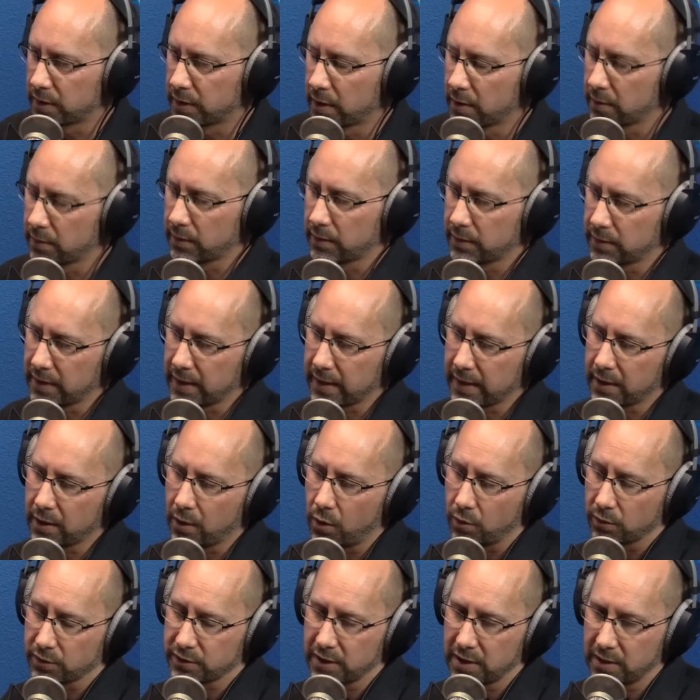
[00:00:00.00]
know that uh,
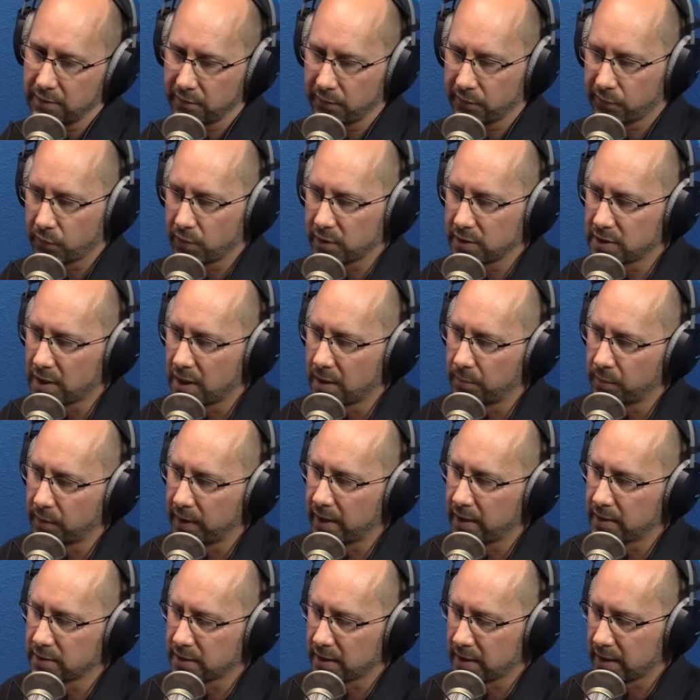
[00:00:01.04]
Octiva, for example,
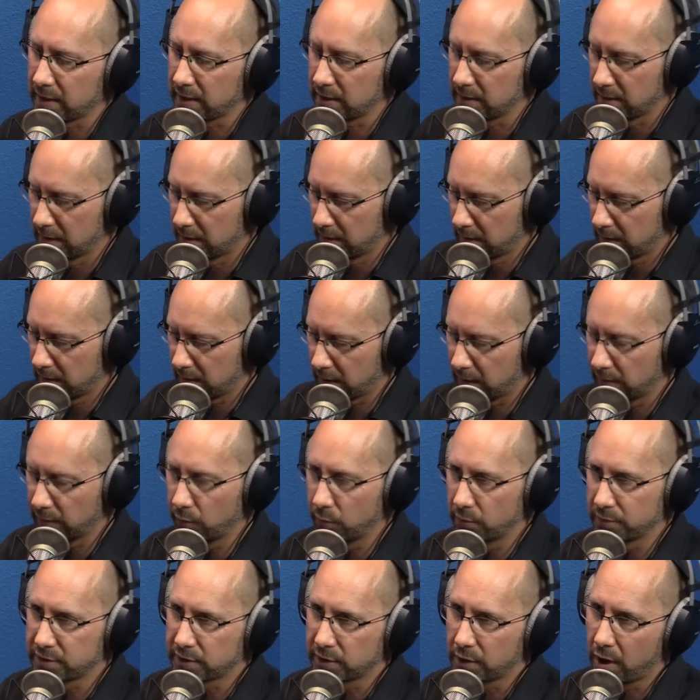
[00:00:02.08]
has a, a
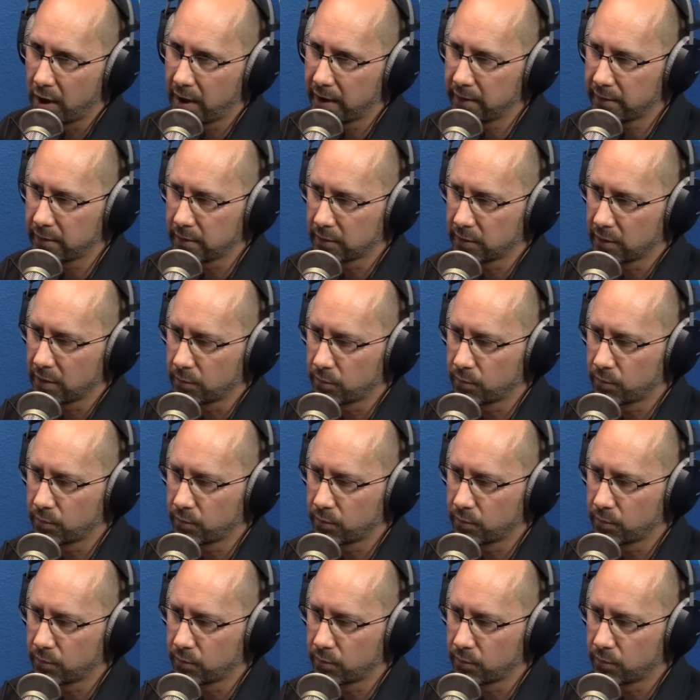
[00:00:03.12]
little slider that, that